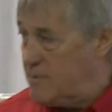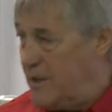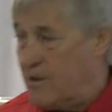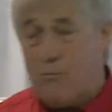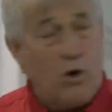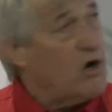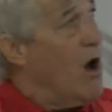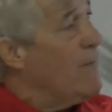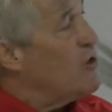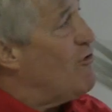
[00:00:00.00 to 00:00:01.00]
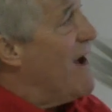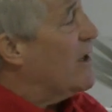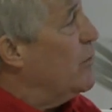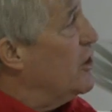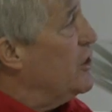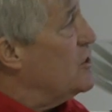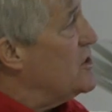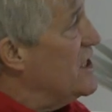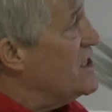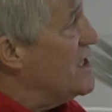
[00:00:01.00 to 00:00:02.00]
to be the more common tracking wheel used
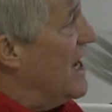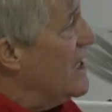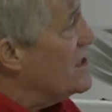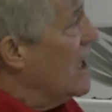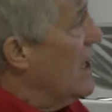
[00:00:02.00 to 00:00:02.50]
these days.